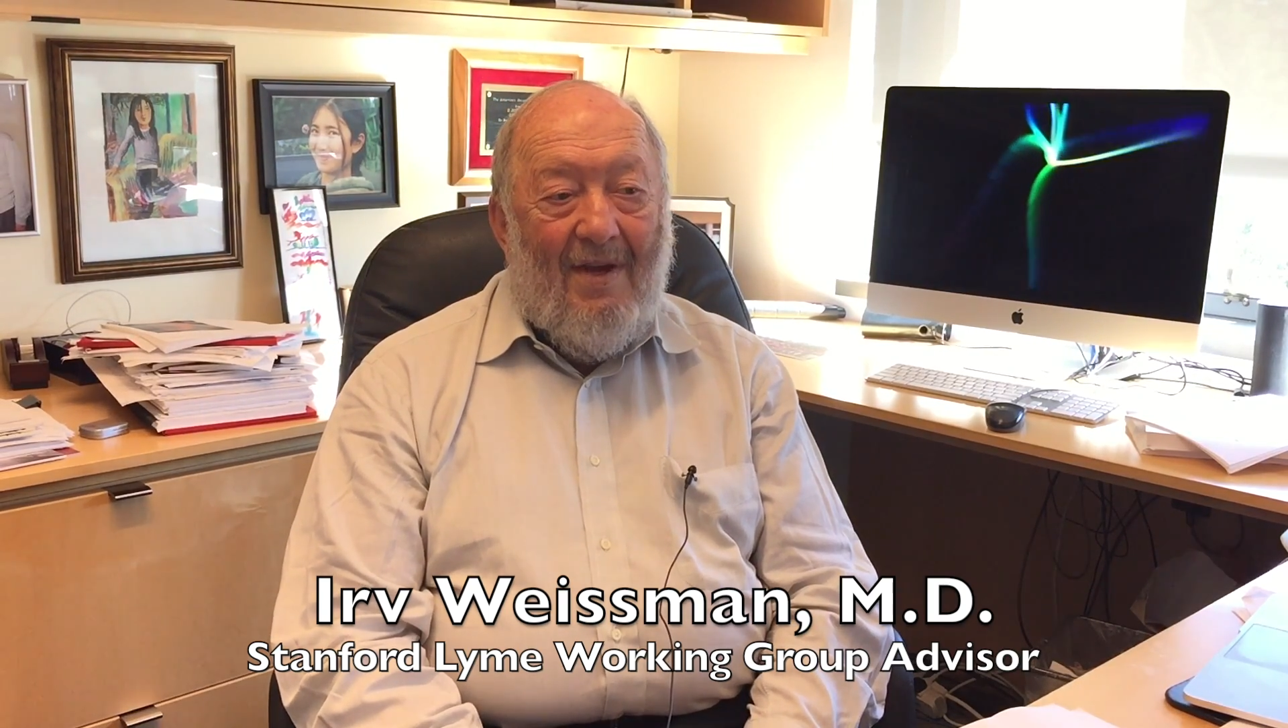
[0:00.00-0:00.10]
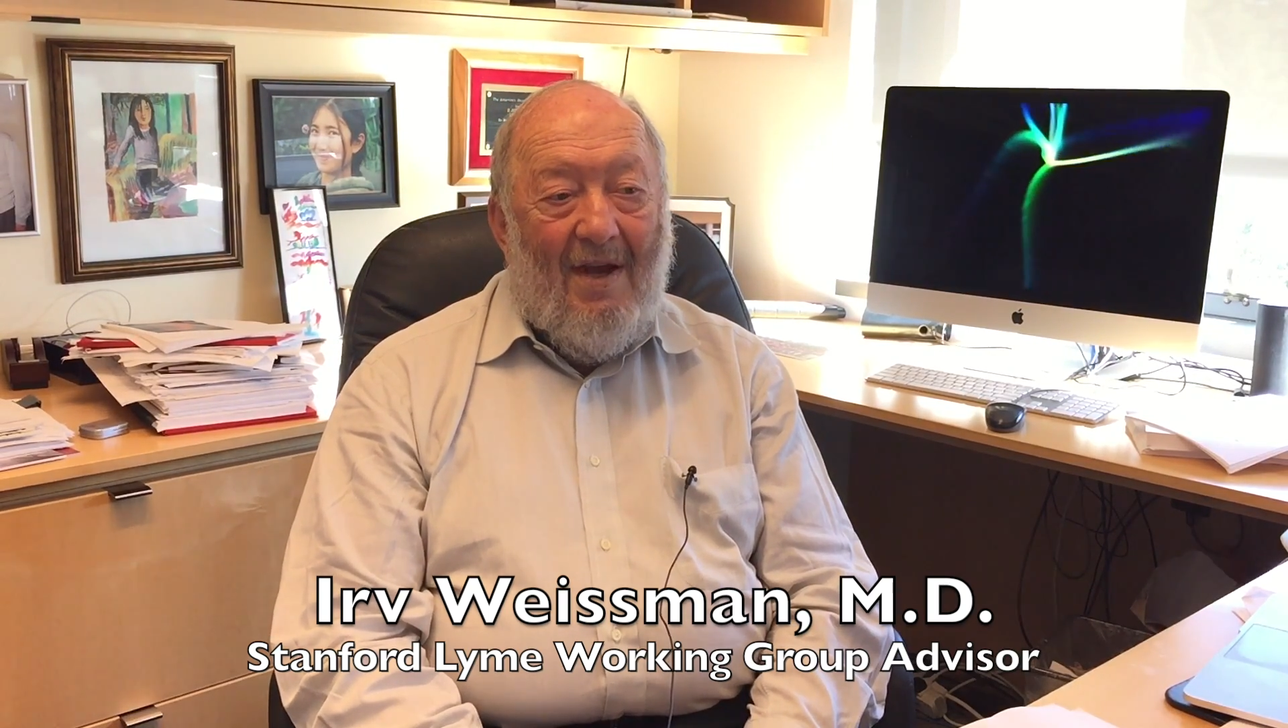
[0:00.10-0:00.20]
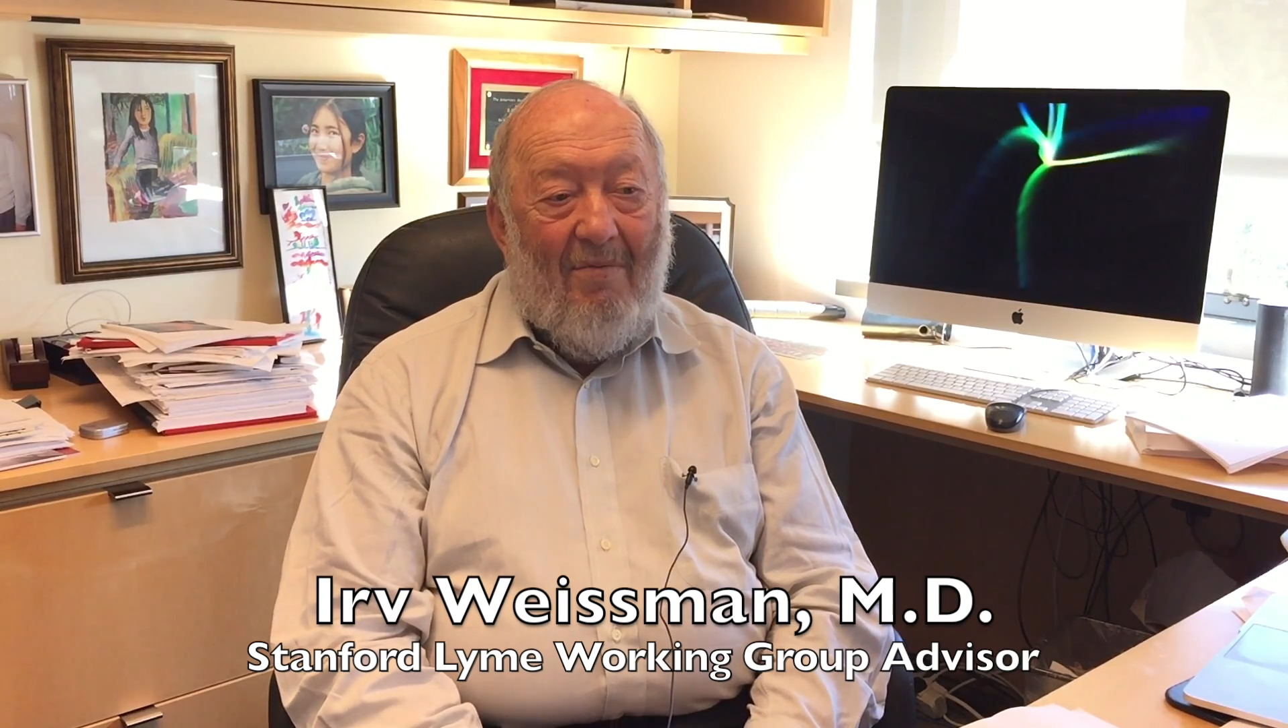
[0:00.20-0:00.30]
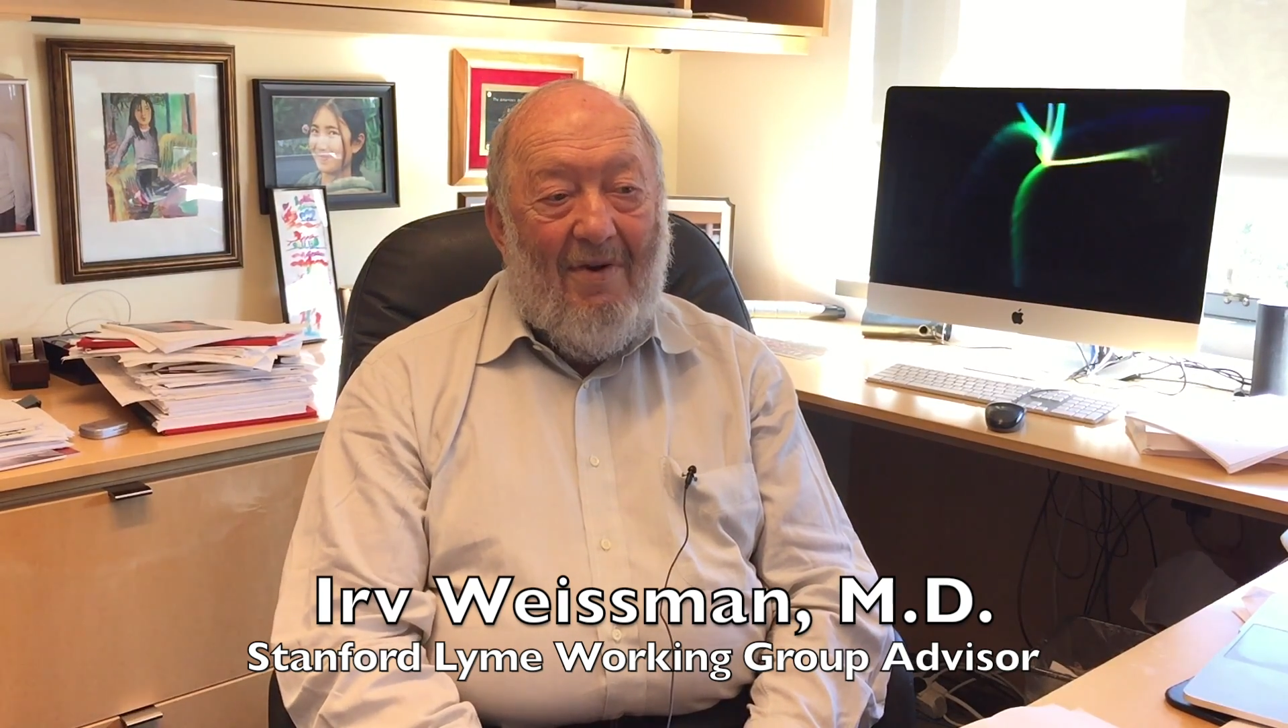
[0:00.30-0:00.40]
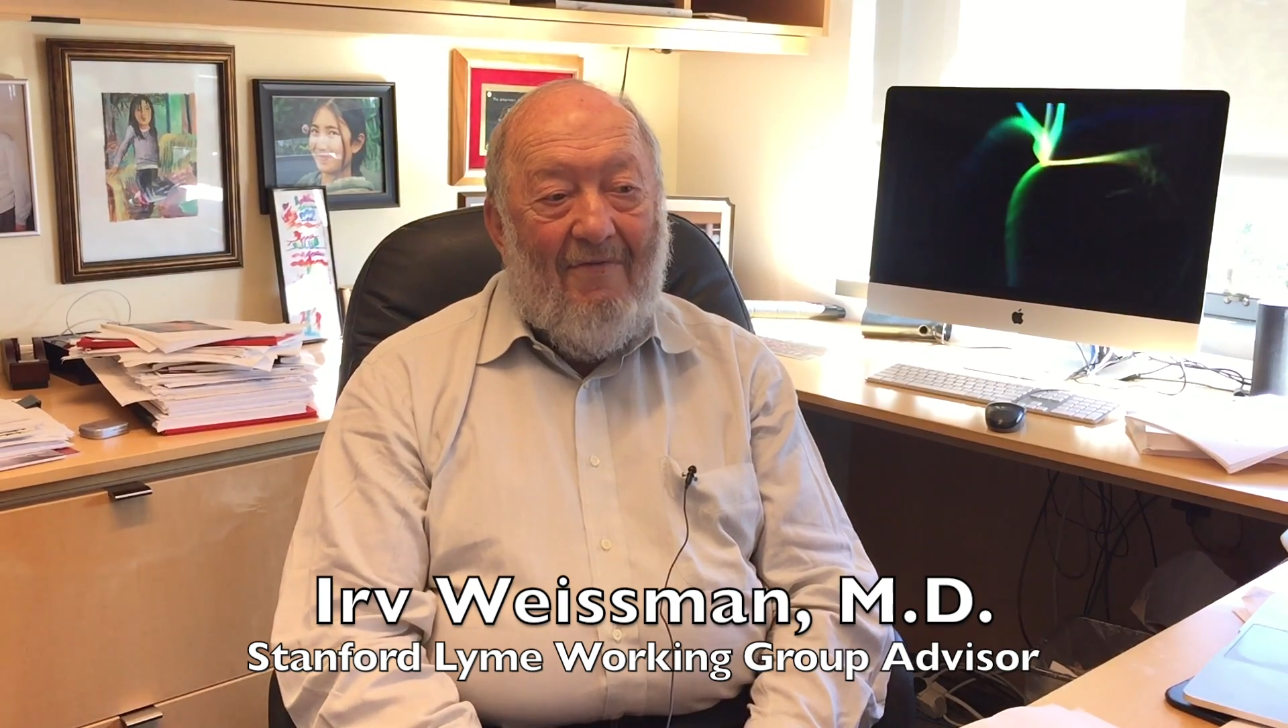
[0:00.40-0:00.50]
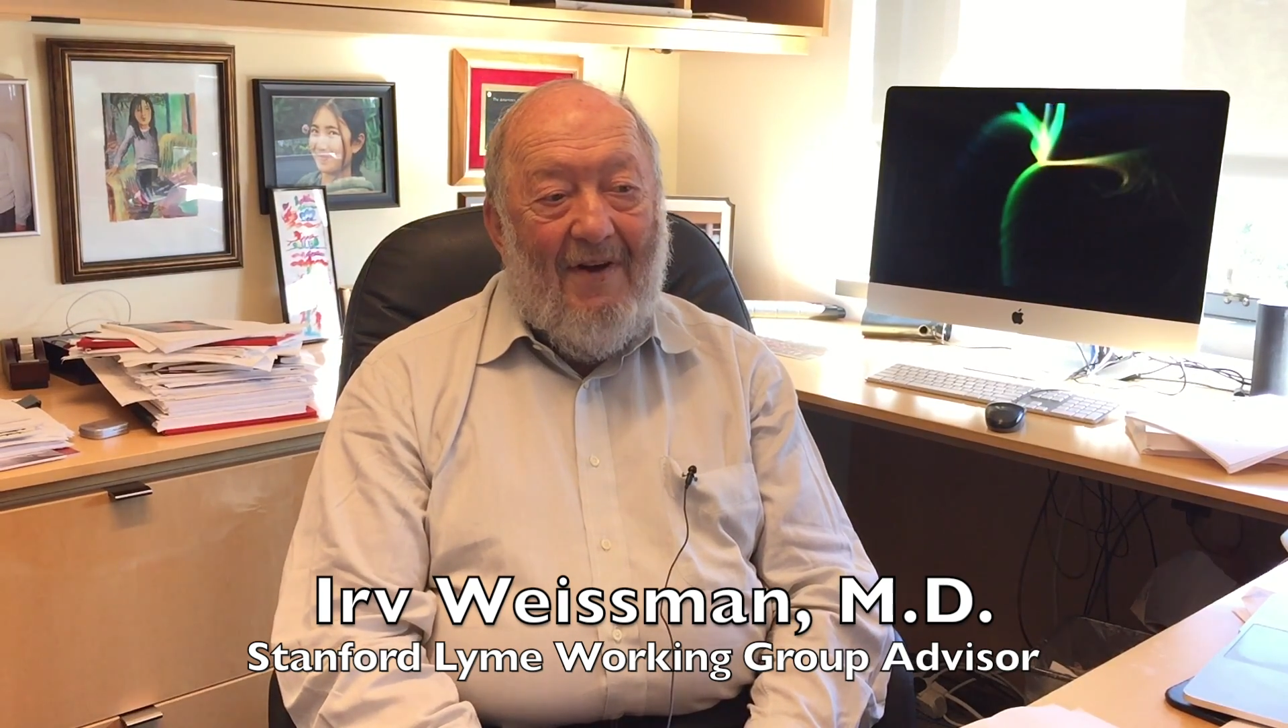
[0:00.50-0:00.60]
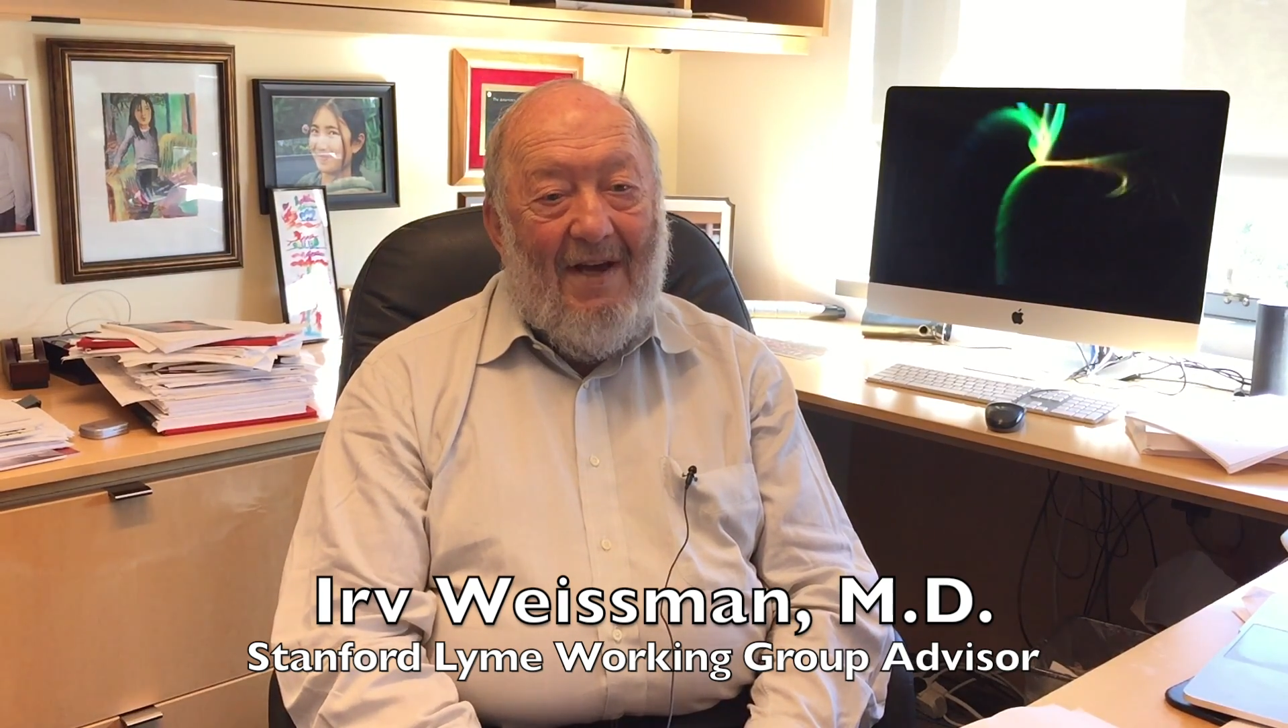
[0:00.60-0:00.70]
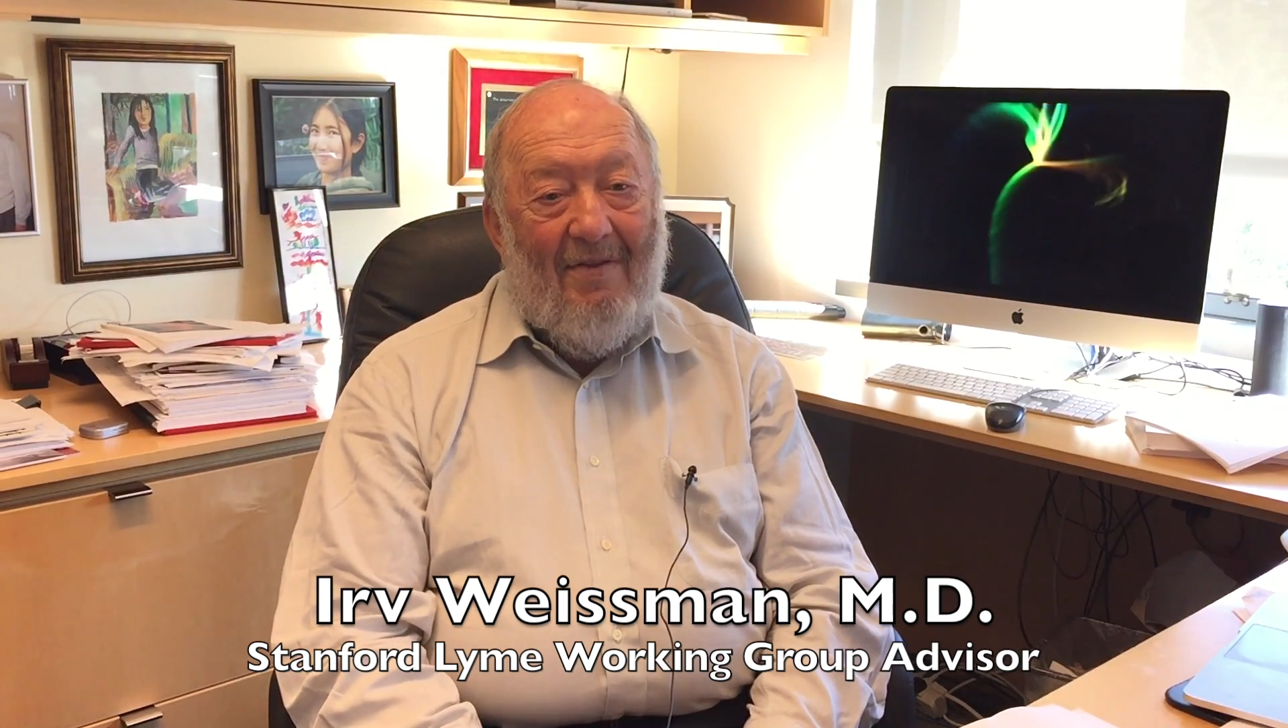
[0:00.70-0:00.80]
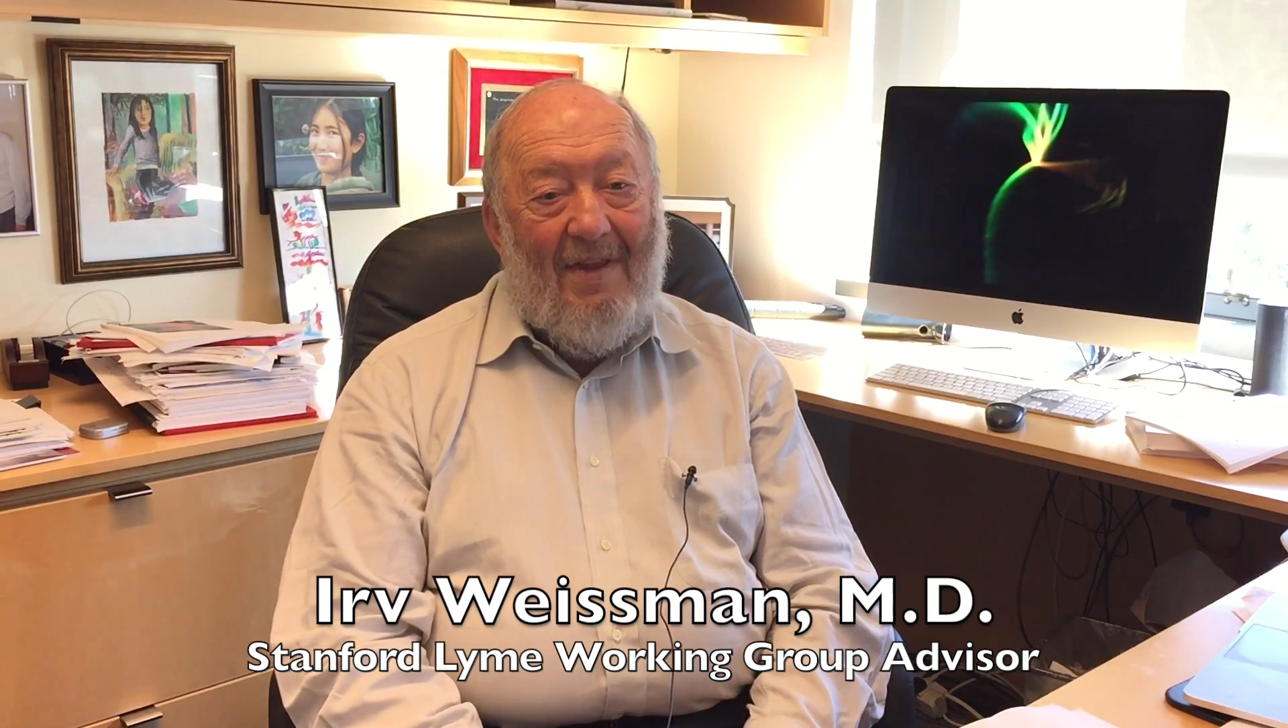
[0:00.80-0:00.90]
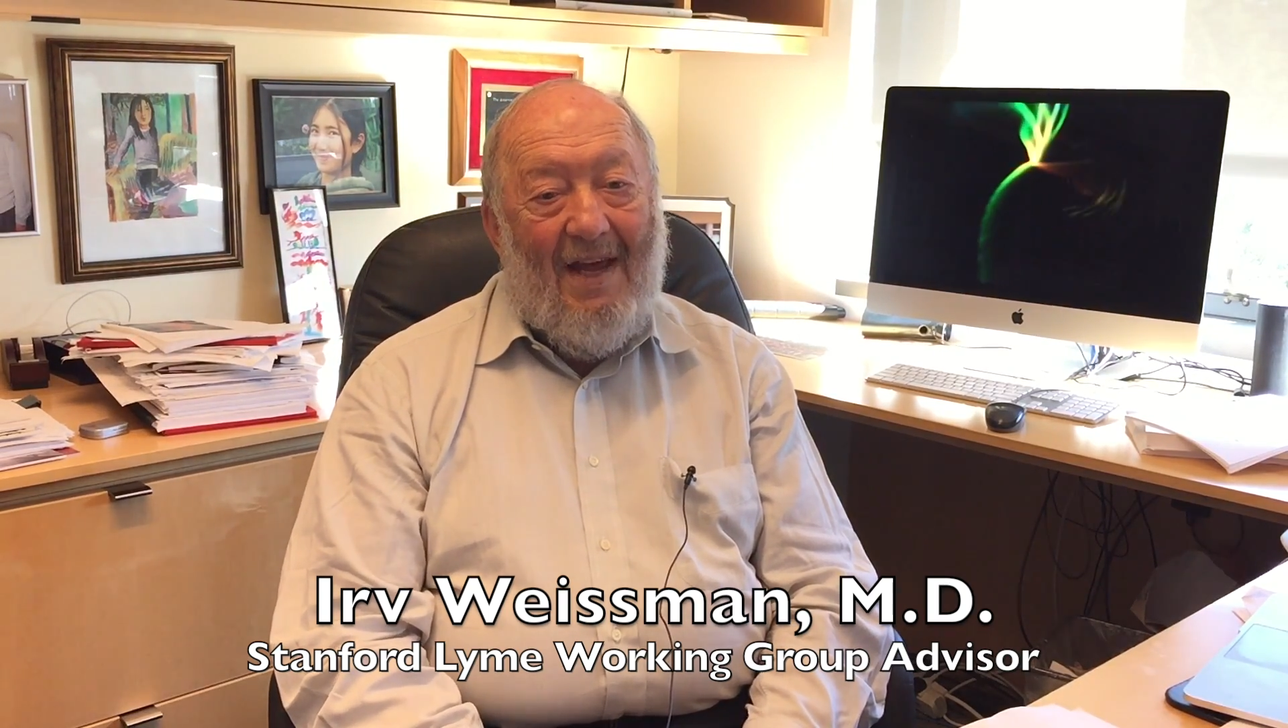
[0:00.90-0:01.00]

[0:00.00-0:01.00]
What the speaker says: and we found